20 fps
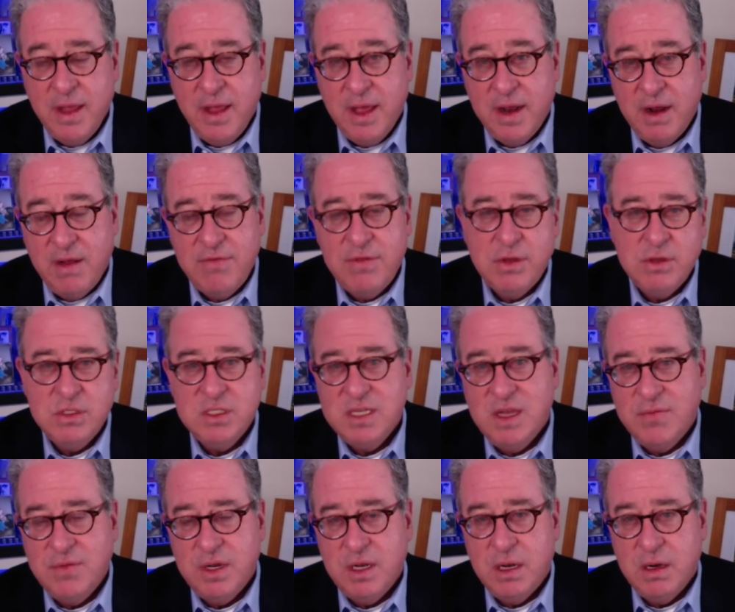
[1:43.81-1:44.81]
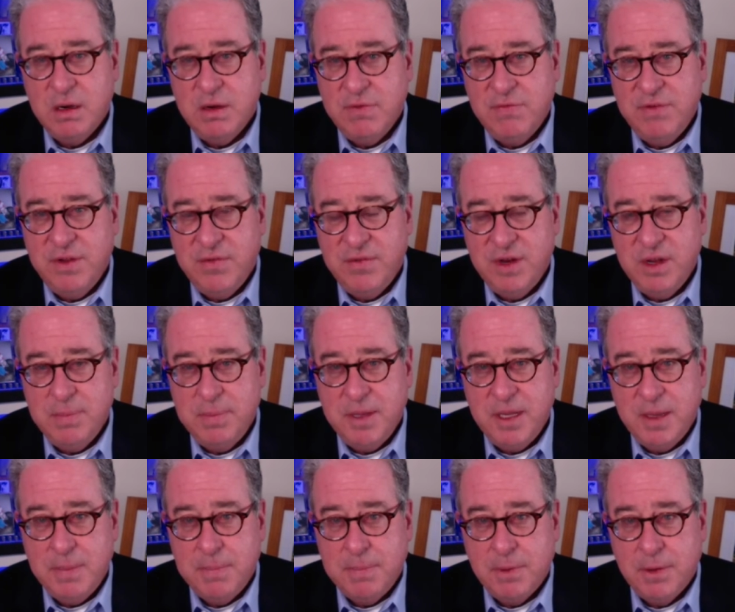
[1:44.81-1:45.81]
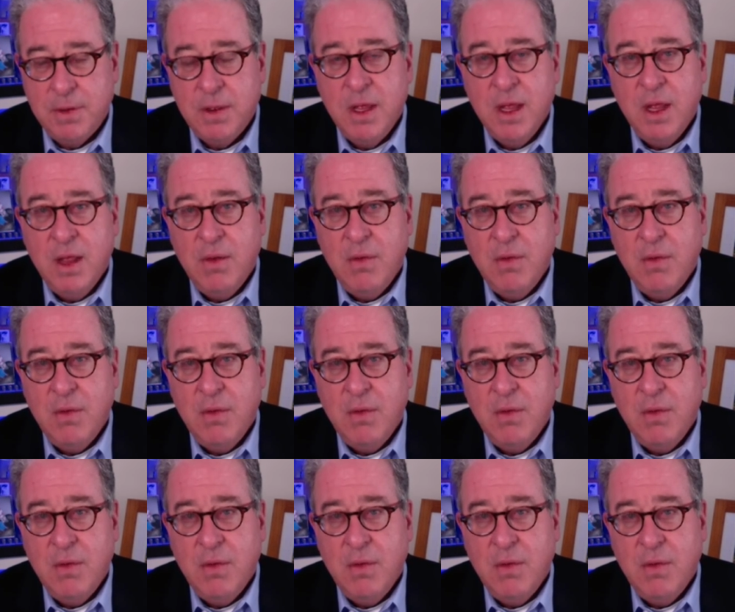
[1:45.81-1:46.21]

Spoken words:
And of those 750 people,